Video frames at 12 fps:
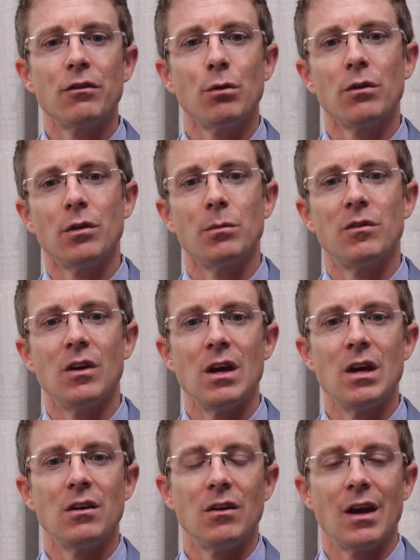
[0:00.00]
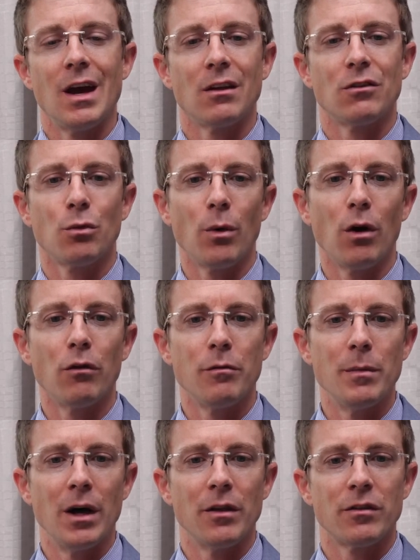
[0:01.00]
was obtained at 12
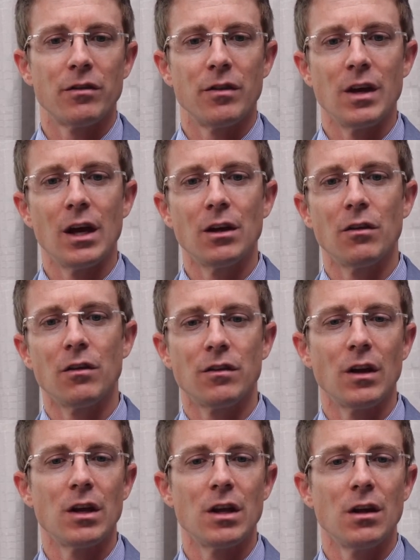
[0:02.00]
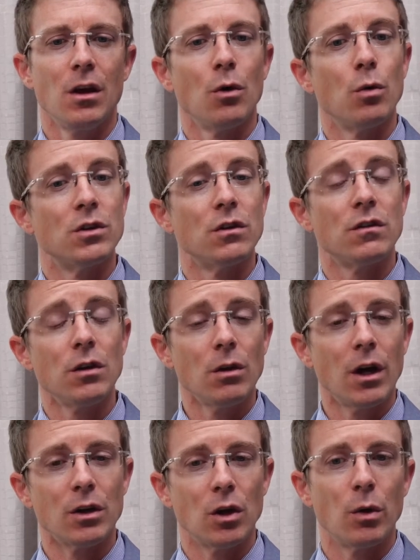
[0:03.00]
months. The end of the study, which is still
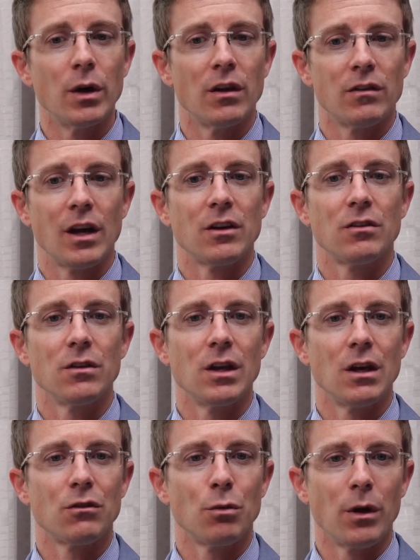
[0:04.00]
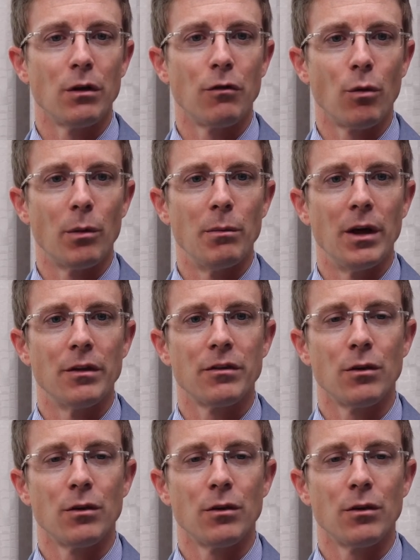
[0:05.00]
ongoing, is actually at 24 months.